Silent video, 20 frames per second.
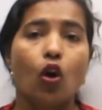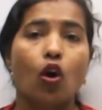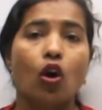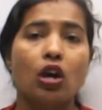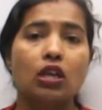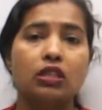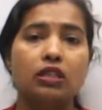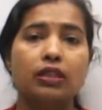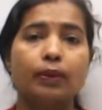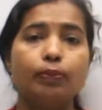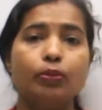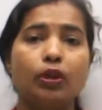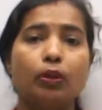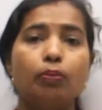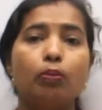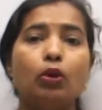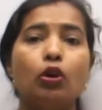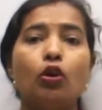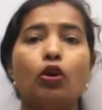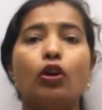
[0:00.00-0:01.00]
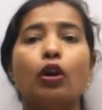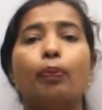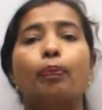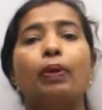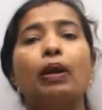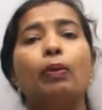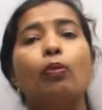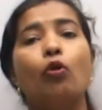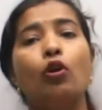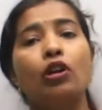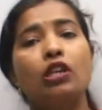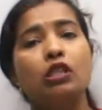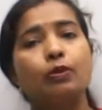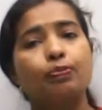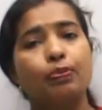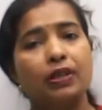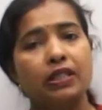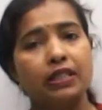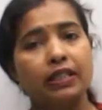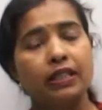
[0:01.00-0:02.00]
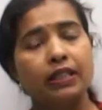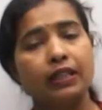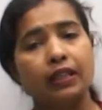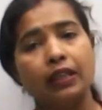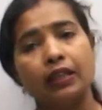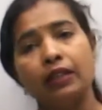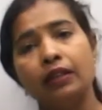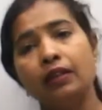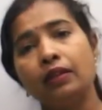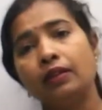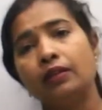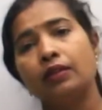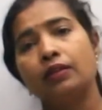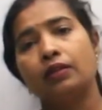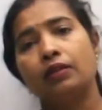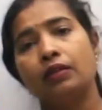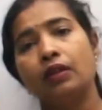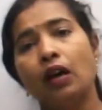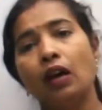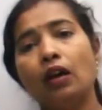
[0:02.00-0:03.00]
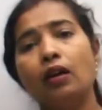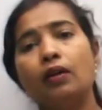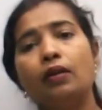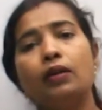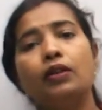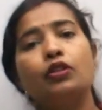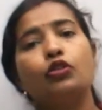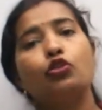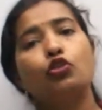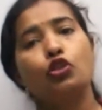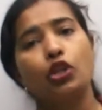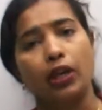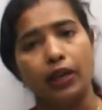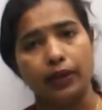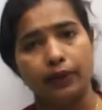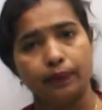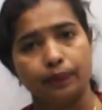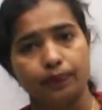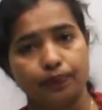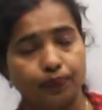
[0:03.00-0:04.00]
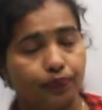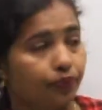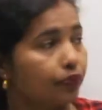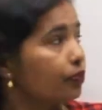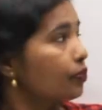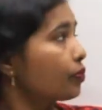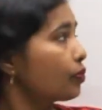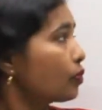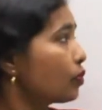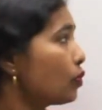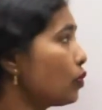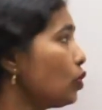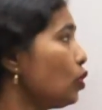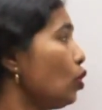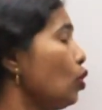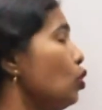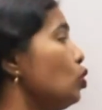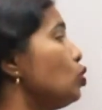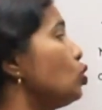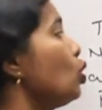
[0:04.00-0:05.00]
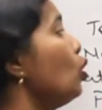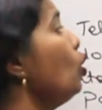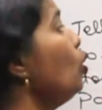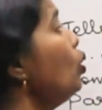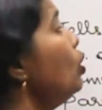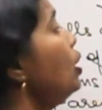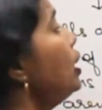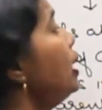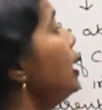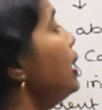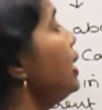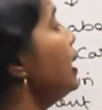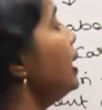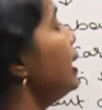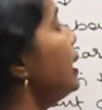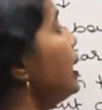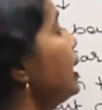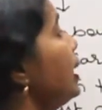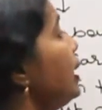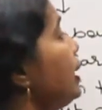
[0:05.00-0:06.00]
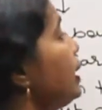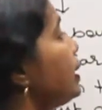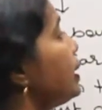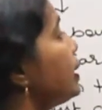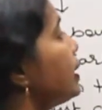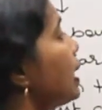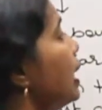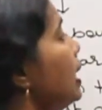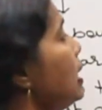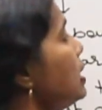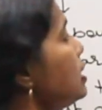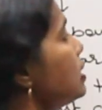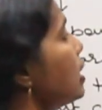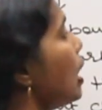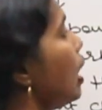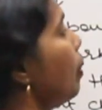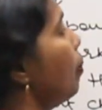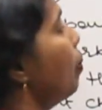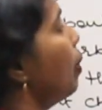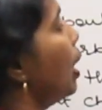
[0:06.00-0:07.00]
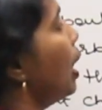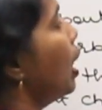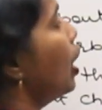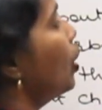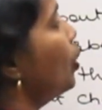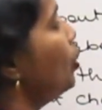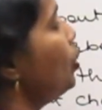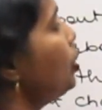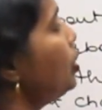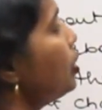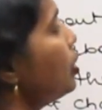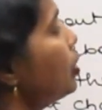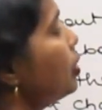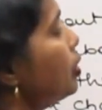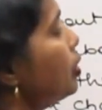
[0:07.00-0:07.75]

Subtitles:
or some double or triple bond is present in the chain. So it tells about